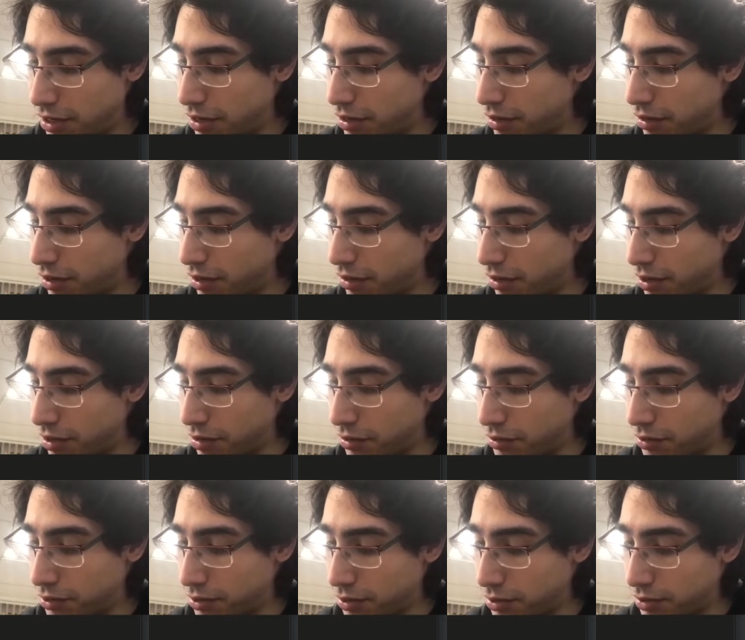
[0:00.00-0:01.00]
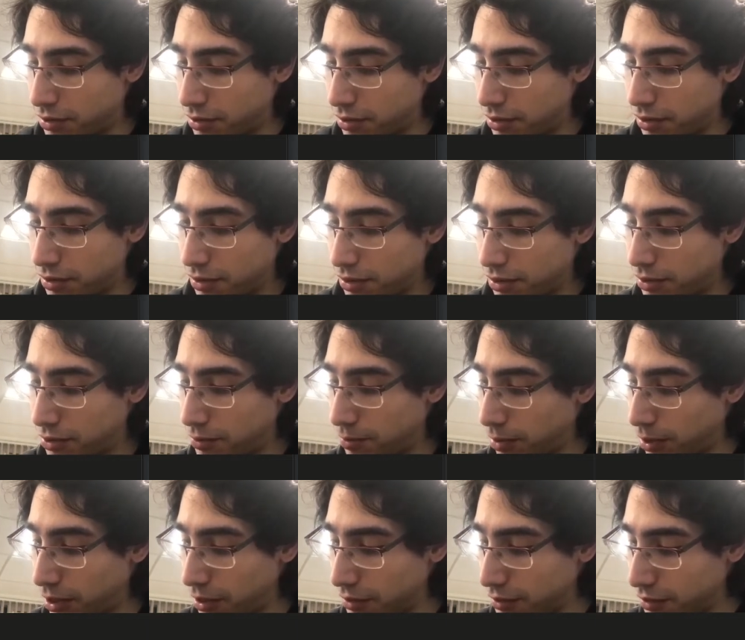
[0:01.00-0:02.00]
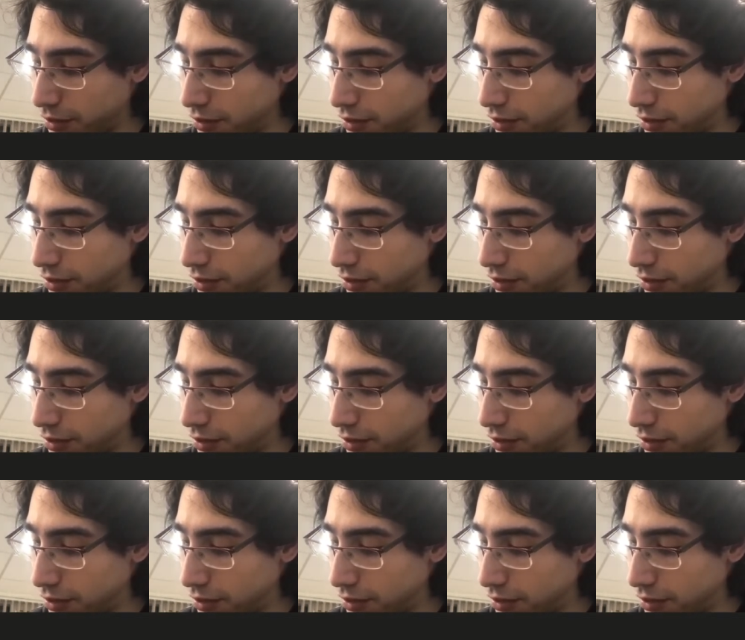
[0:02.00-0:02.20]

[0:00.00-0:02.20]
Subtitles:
Then you add those two, do plus,